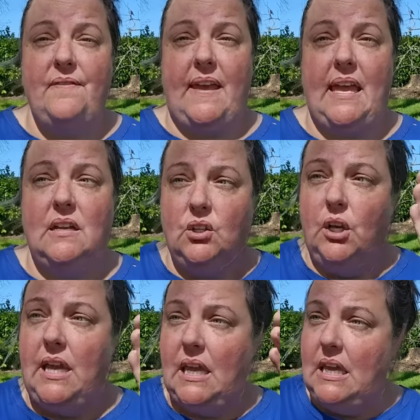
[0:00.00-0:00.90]
van,
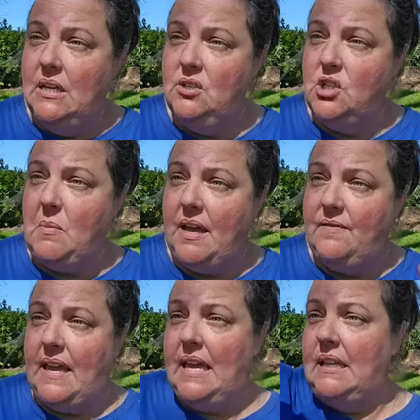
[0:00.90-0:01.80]
looking into my
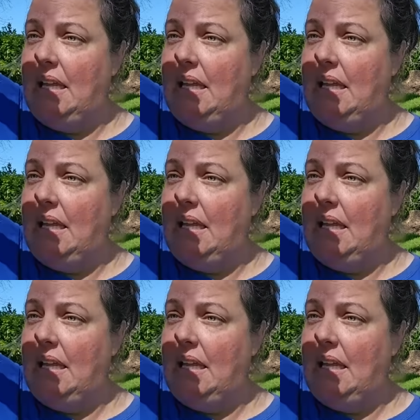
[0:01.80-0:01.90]
van,